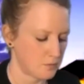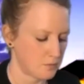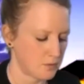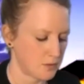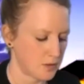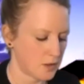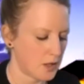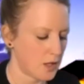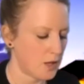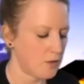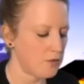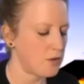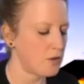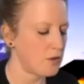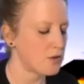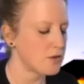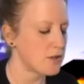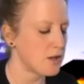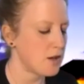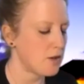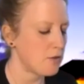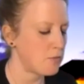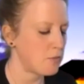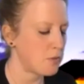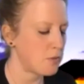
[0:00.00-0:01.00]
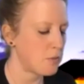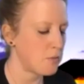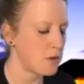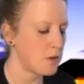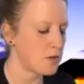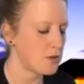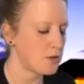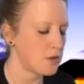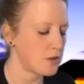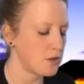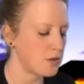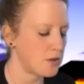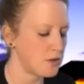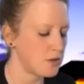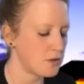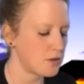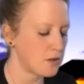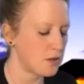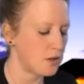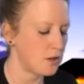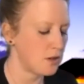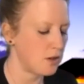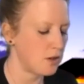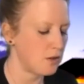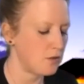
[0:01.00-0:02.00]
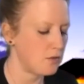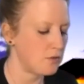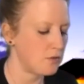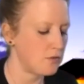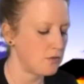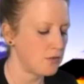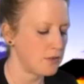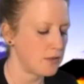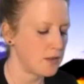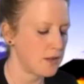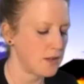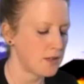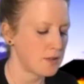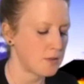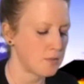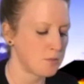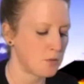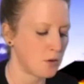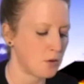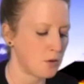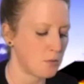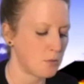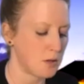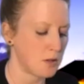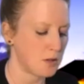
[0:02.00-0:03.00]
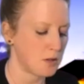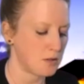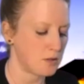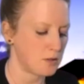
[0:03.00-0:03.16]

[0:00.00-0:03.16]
Give yourself permission to love this moment